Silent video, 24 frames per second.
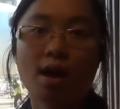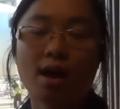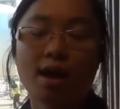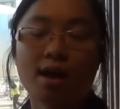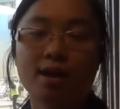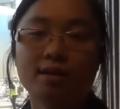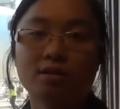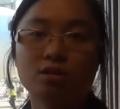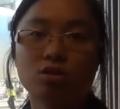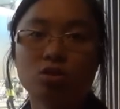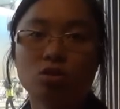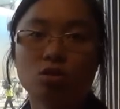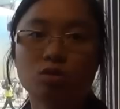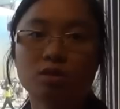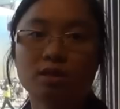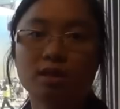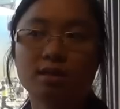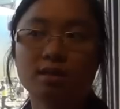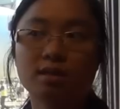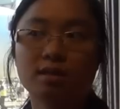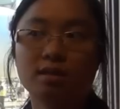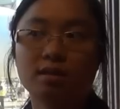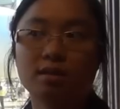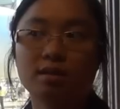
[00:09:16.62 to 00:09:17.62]
And so
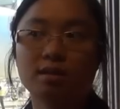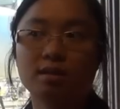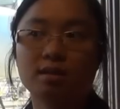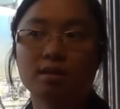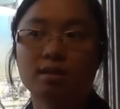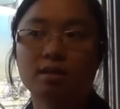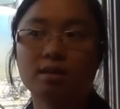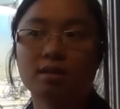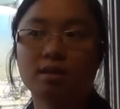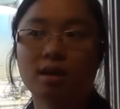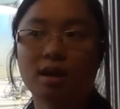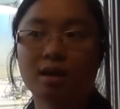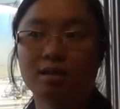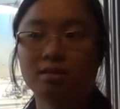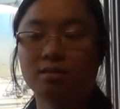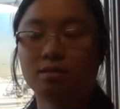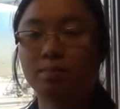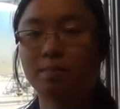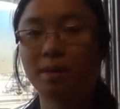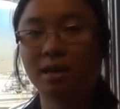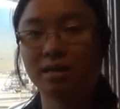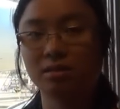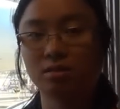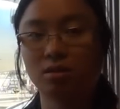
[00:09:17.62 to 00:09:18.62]
they act
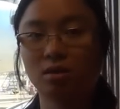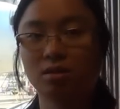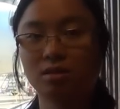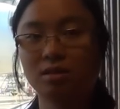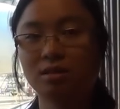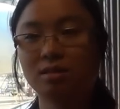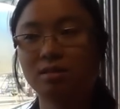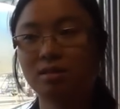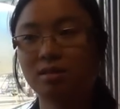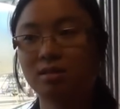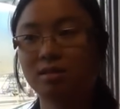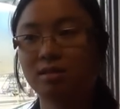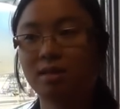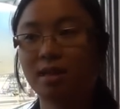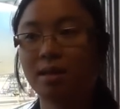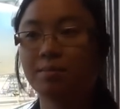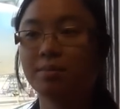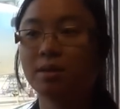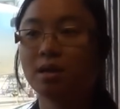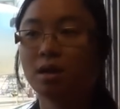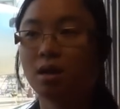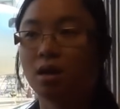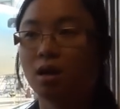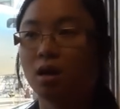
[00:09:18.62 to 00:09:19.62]
the bag sorting
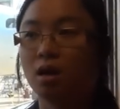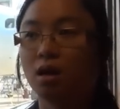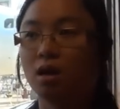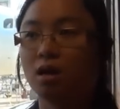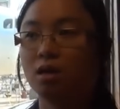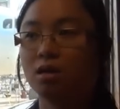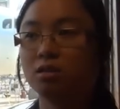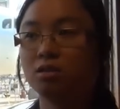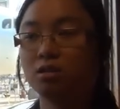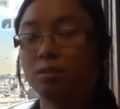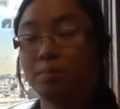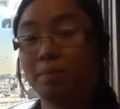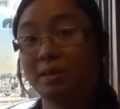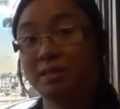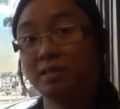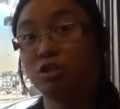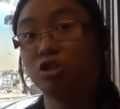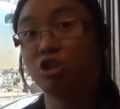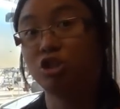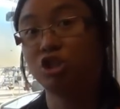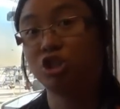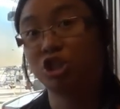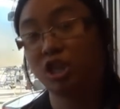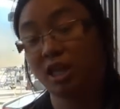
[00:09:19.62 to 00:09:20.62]
system. The
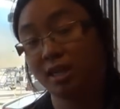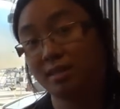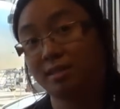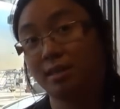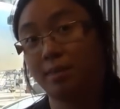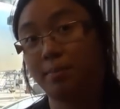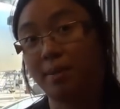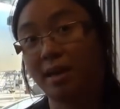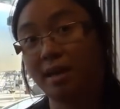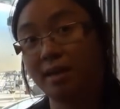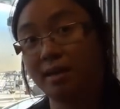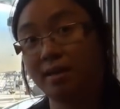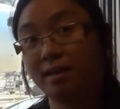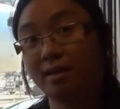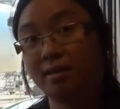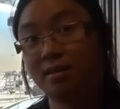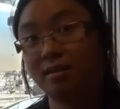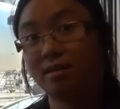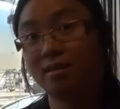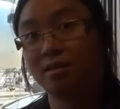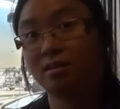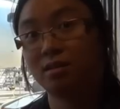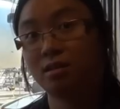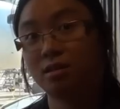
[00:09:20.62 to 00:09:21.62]
passenger check their bag,
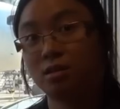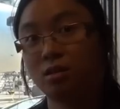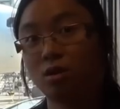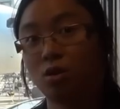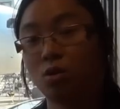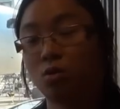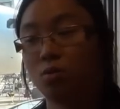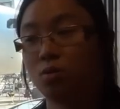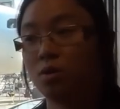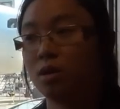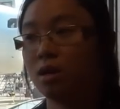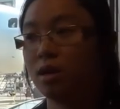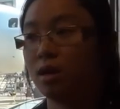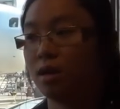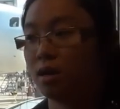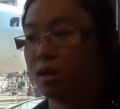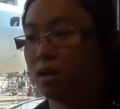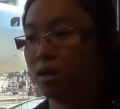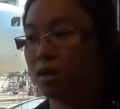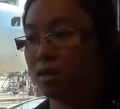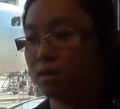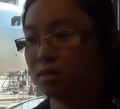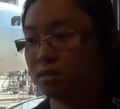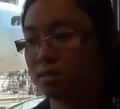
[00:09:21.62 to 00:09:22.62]
so
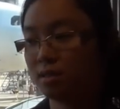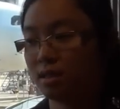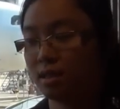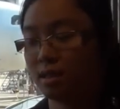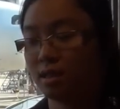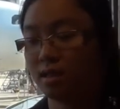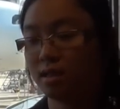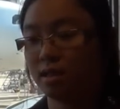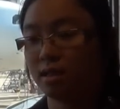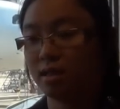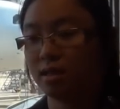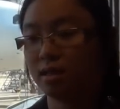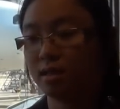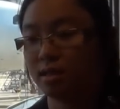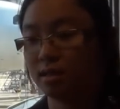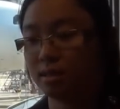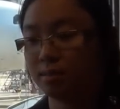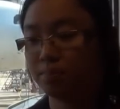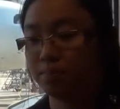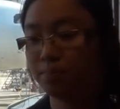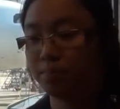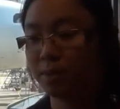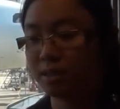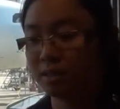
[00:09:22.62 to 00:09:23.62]
they
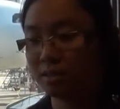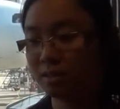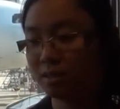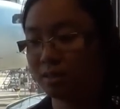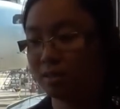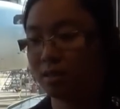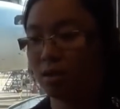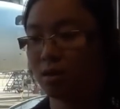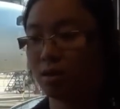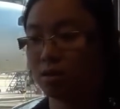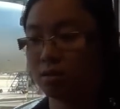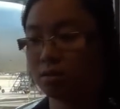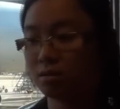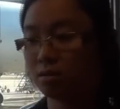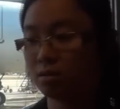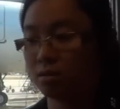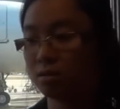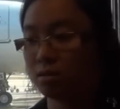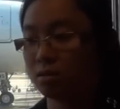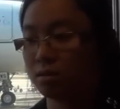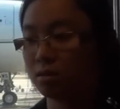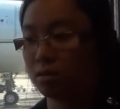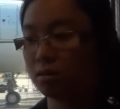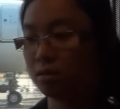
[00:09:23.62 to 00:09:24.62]
put it on
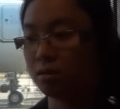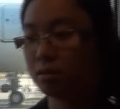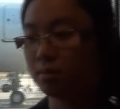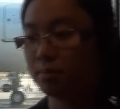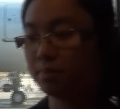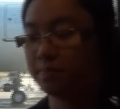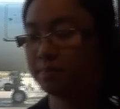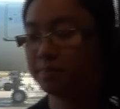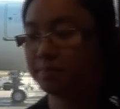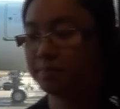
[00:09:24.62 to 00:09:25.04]
the